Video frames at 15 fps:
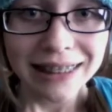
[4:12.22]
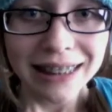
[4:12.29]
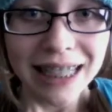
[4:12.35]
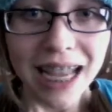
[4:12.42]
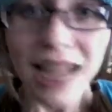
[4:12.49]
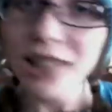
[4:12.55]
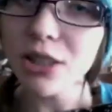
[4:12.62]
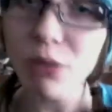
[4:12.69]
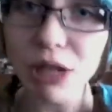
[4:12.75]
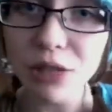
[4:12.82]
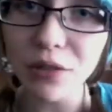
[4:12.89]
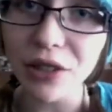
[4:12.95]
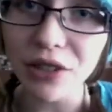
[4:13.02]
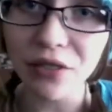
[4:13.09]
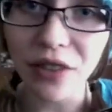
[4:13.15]
It's always
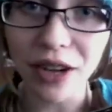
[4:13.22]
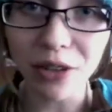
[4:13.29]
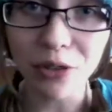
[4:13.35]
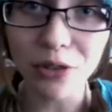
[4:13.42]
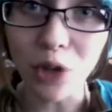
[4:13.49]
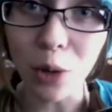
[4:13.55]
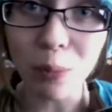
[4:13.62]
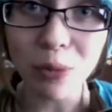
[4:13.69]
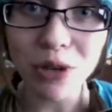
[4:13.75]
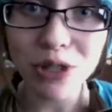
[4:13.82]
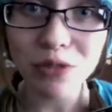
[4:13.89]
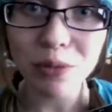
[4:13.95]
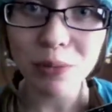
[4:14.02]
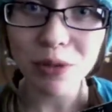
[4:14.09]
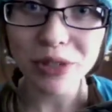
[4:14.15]
fun to find old notebooks
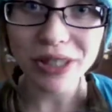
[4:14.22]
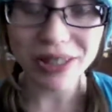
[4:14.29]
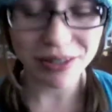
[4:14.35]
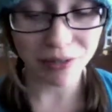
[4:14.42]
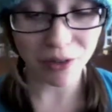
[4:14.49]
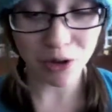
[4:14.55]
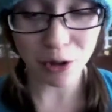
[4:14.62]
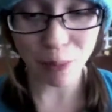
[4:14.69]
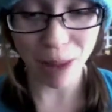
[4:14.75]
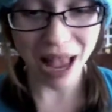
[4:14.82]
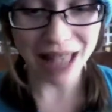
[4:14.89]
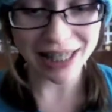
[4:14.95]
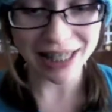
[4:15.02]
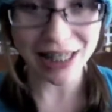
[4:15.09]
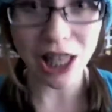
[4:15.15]
from your, from your
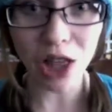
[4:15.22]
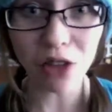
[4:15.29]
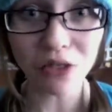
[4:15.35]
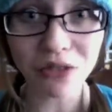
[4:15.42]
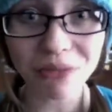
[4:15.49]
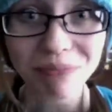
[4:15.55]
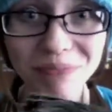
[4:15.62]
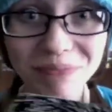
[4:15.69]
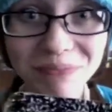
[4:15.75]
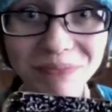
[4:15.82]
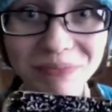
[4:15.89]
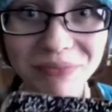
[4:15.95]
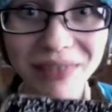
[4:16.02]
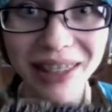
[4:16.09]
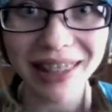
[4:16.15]
past self.
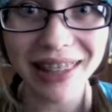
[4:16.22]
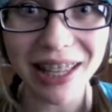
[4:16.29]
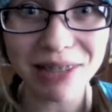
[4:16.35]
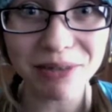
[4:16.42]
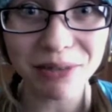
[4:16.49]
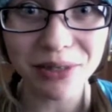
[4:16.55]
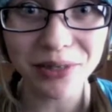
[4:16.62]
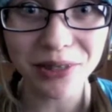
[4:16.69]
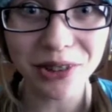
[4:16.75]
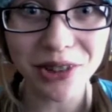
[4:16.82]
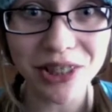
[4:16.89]
That's what we've learned